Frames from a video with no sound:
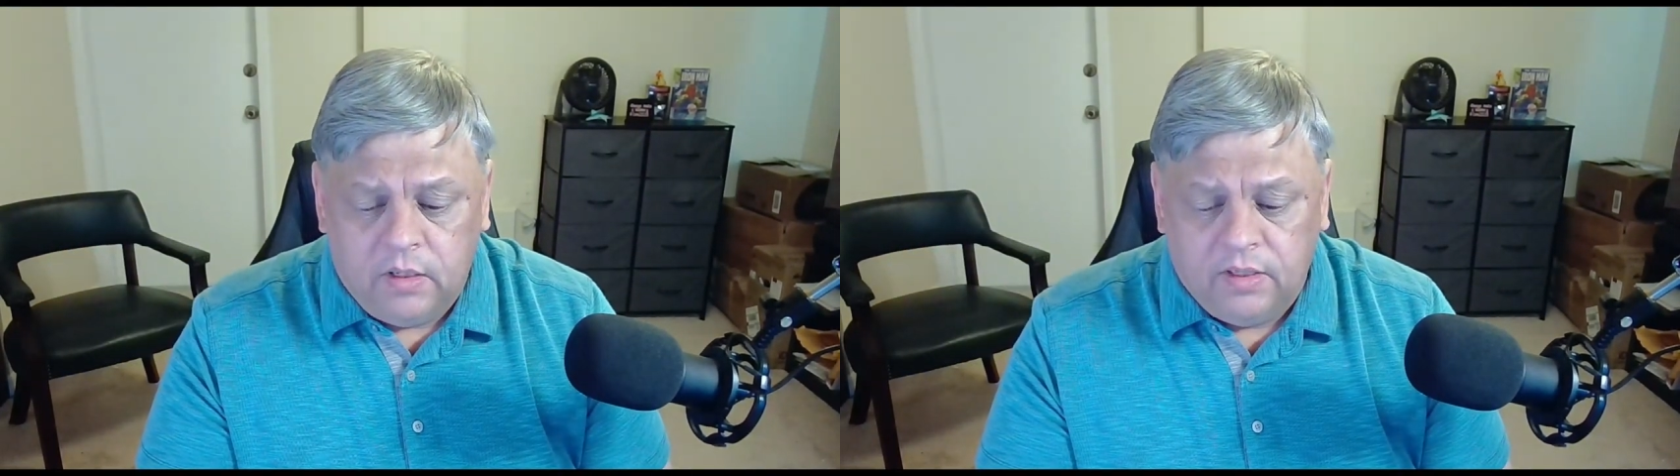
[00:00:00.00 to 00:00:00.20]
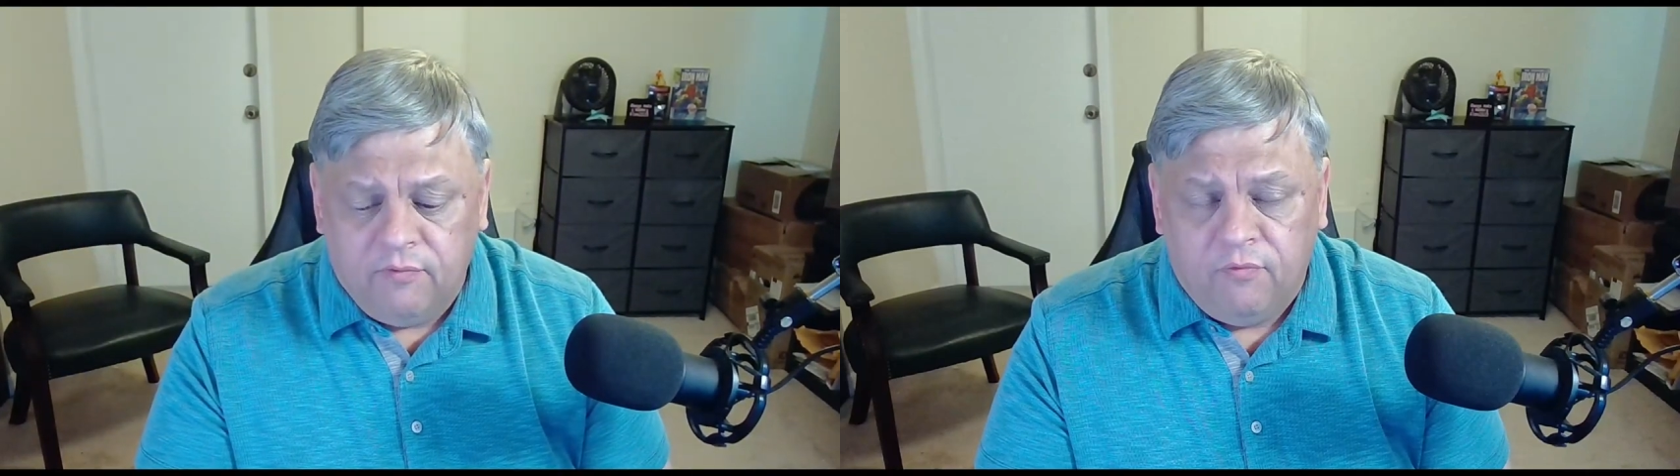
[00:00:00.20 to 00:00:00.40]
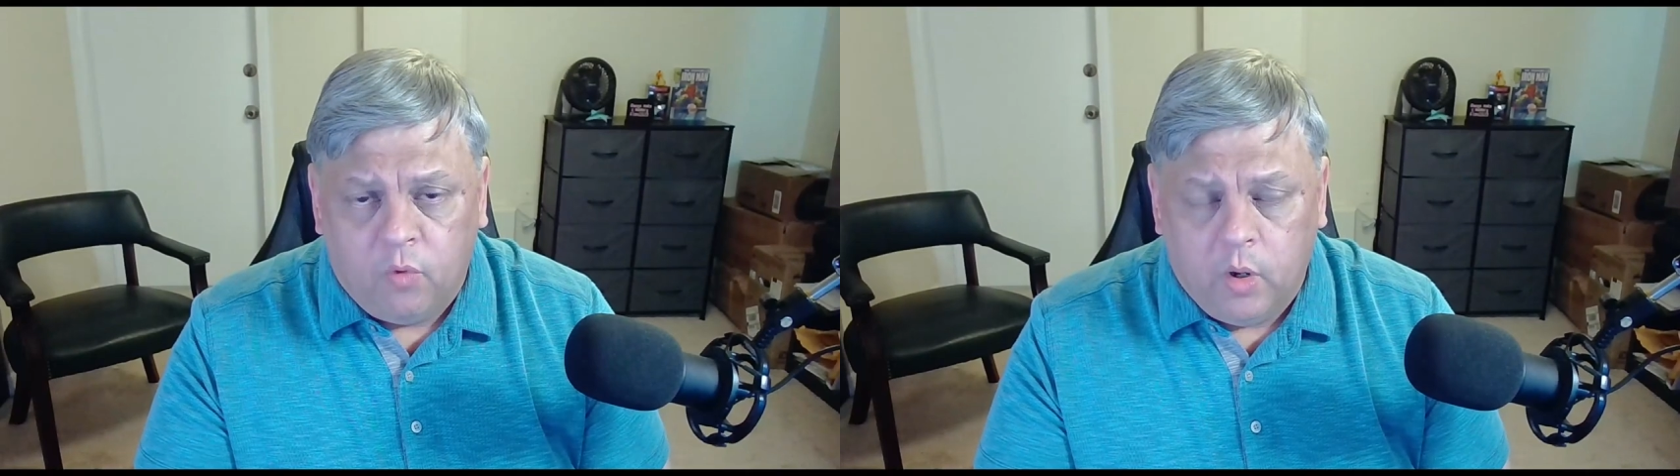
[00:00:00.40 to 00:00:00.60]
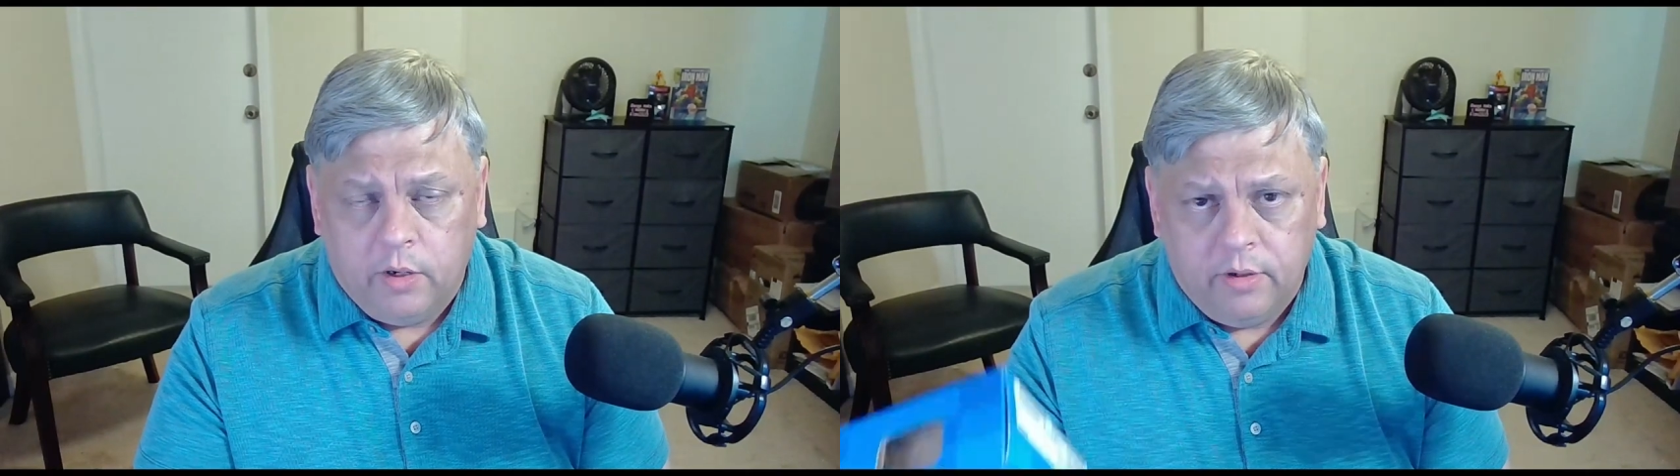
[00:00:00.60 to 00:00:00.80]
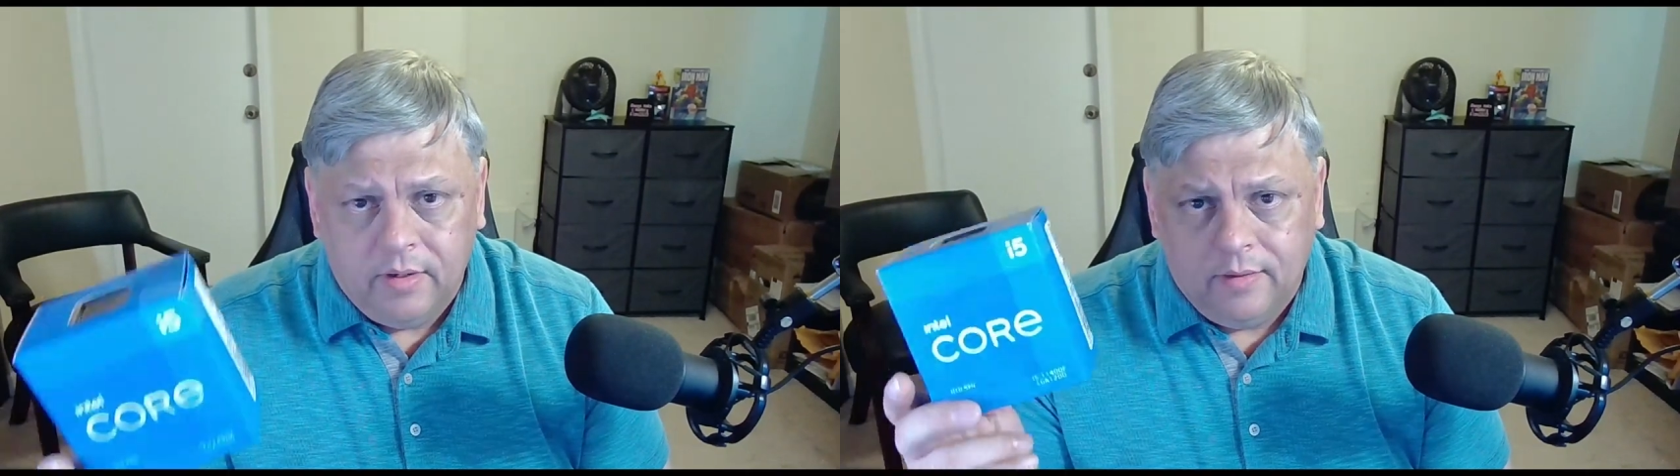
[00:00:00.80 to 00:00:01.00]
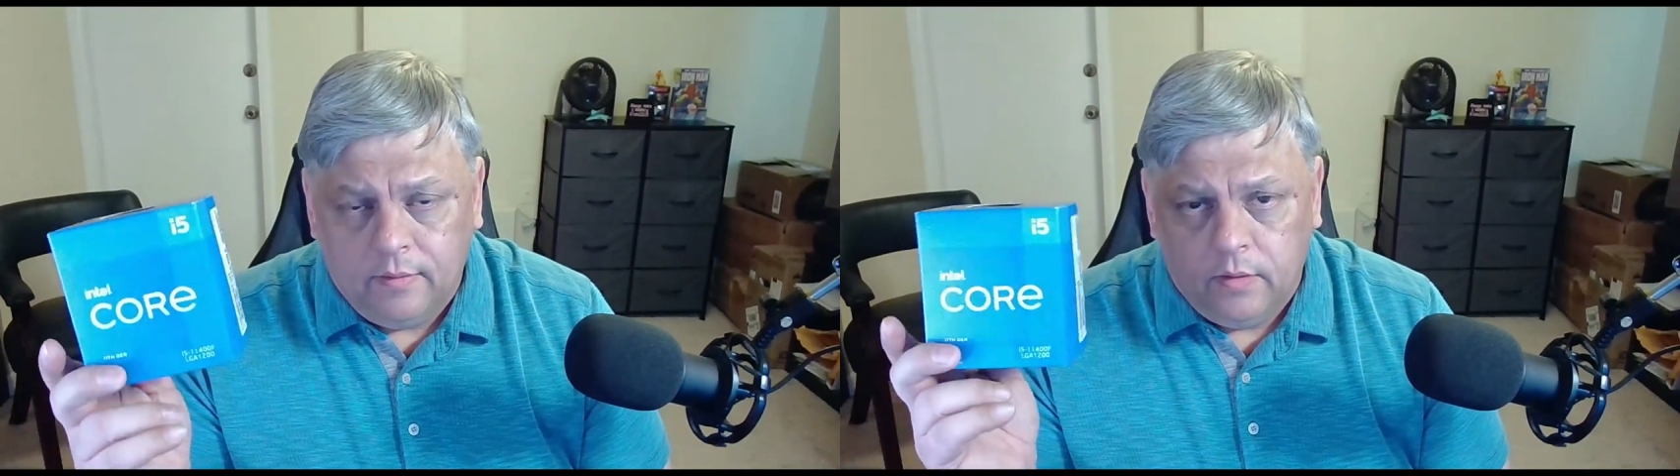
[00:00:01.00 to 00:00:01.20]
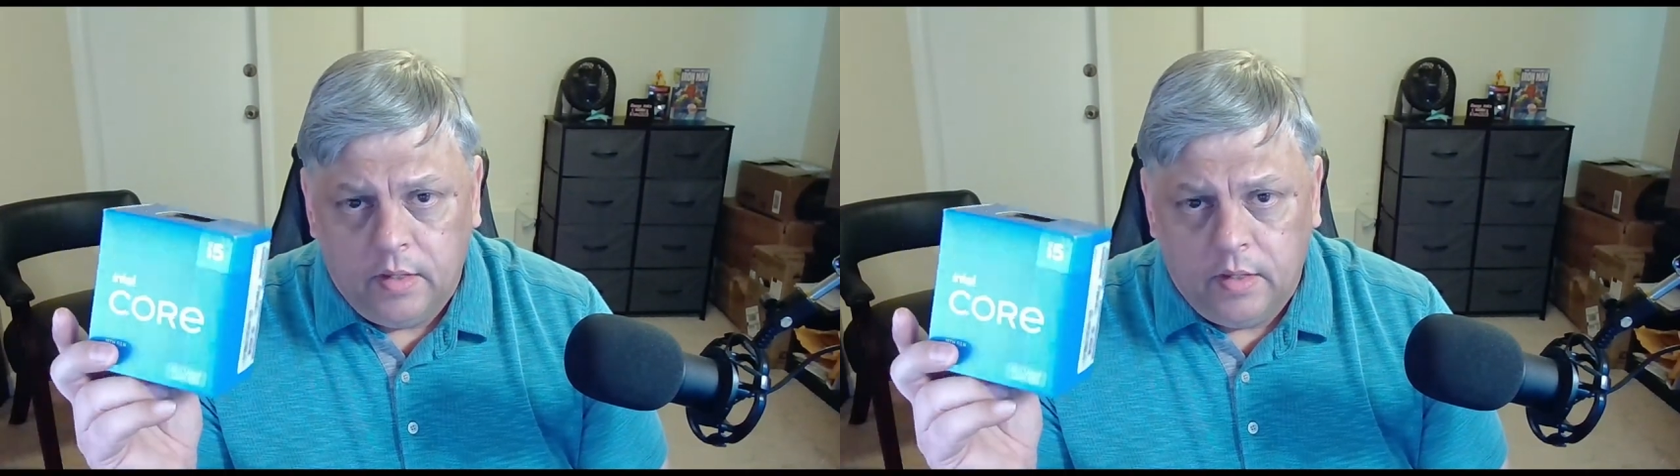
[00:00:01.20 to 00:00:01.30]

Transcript: 11400